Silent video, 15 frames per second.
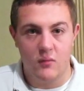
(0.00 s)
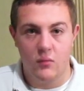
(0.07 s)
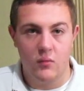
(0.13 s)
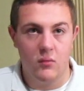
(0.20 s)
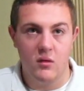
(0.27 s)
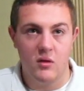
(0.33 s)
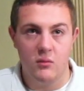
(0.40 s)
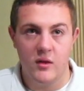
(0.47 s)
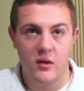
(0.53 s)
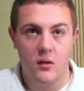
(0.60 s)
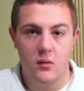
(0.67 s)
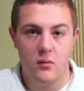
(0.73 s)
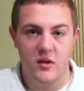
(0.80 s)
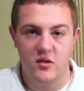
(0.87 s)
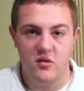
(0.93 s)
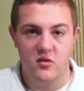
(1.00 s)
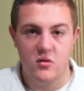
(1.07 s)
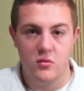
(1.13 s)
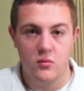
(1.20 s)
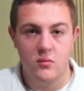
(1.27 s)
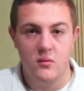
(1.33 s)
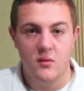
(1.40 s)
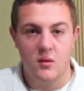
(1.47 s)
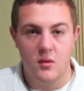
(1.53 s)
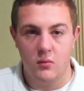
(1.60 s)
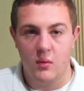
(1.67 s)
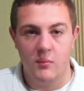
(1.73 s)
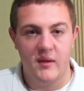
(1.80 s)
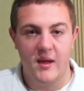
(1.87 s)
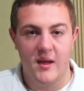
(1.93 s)
what we always do, or
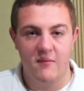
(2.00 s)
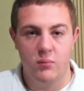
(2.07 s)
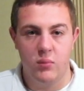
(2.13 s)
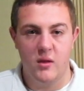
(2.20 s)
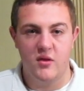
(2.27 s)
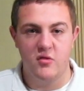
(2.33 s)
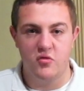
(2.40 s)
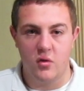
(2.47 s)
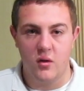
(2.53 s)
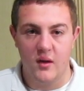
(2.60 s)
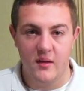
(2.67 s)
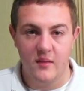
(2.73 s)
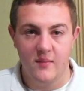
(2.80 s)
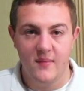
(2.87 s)
when we get blood drawn.